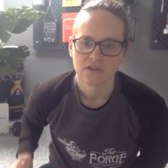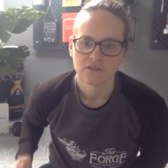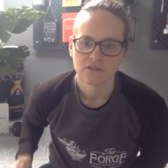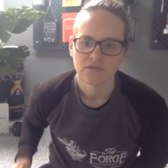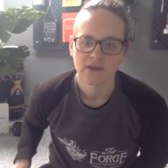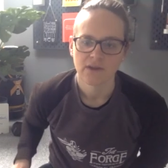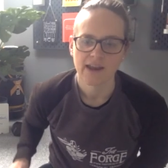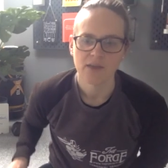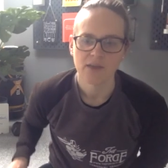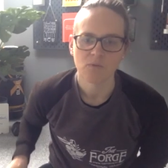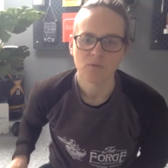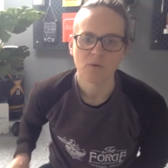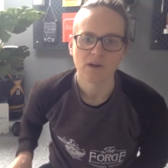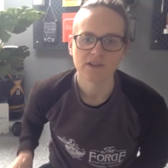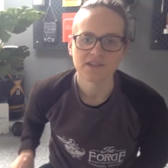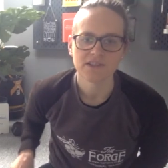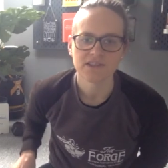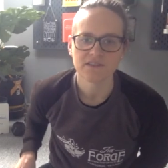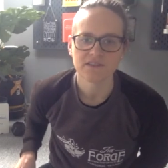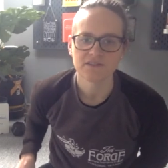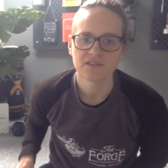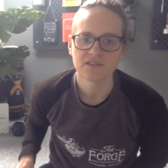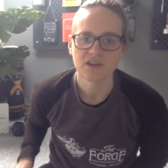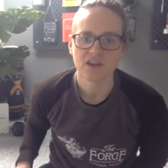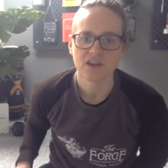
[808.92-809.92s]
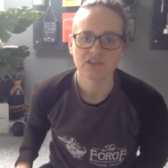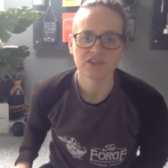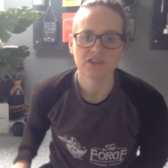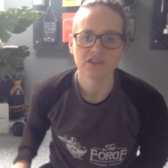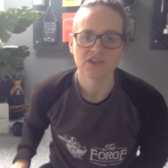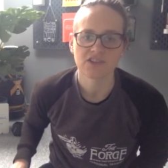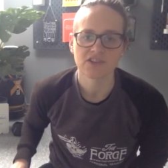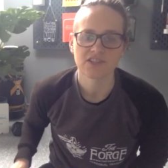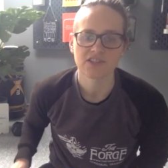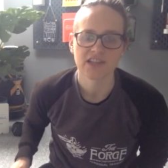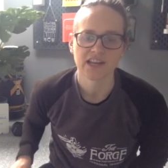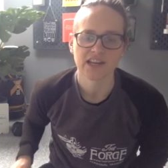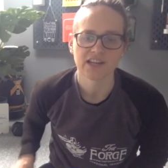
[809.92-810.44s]
Right, once you've done your
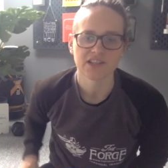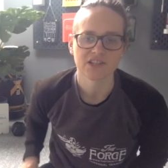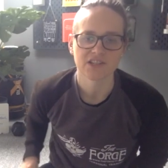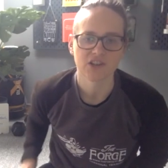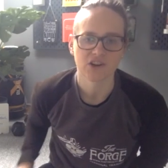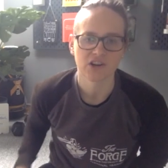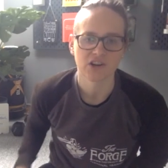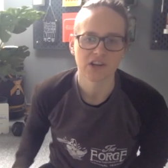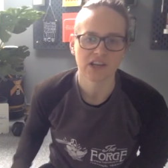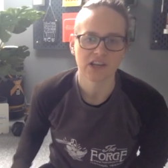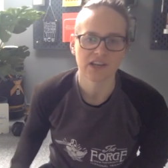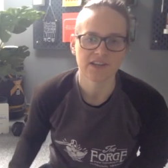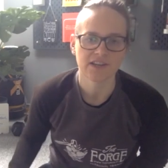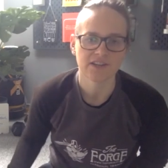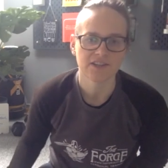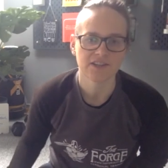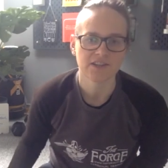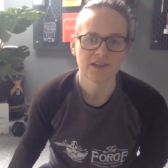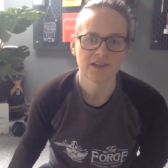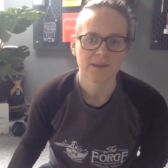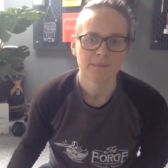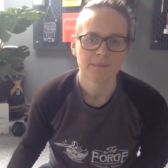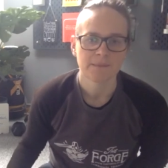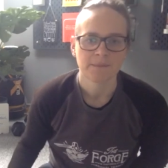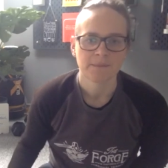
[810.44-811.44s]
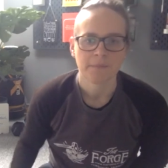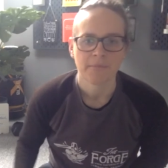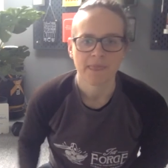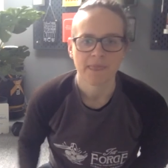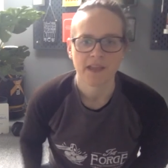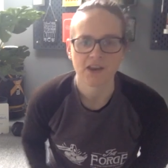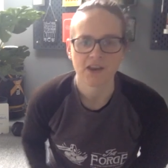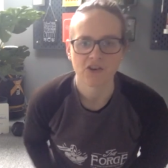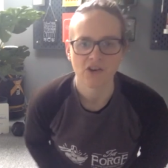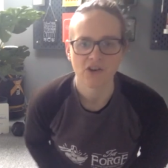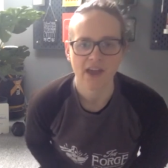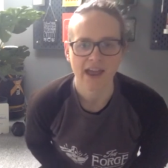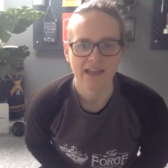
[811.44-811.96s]
6 Turkish,
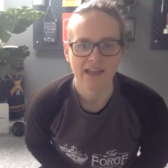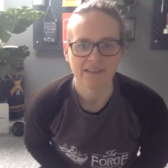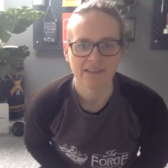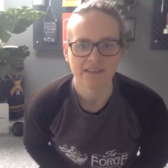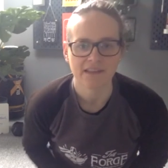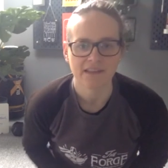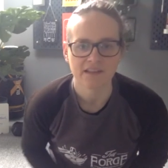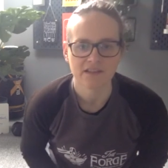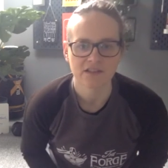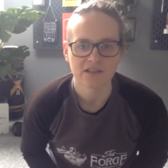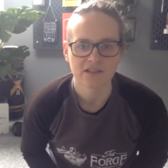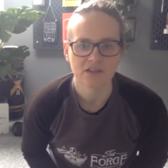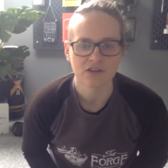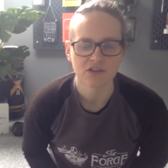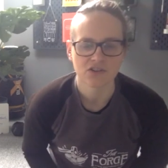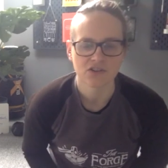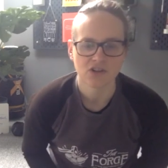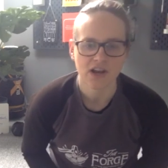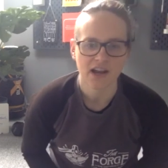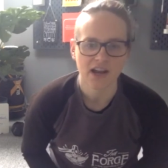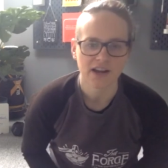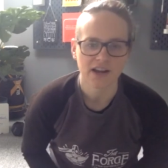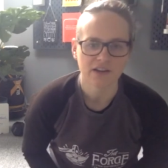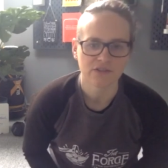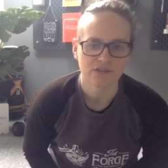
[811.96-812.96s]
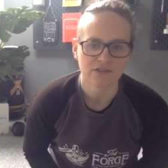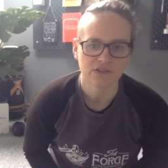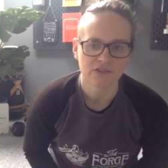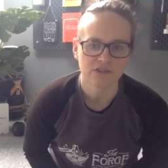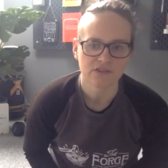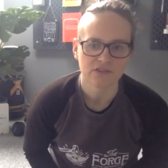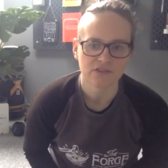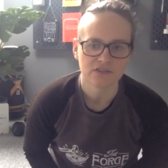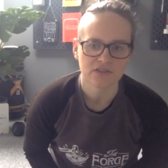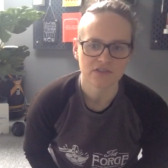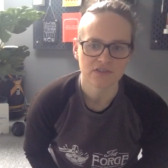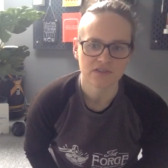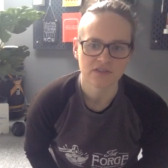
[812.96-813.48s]
then you're heading into your drag
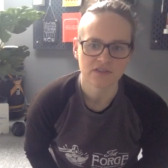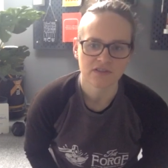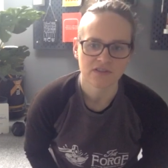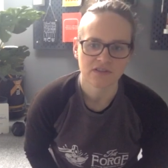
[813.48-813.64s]
throughs.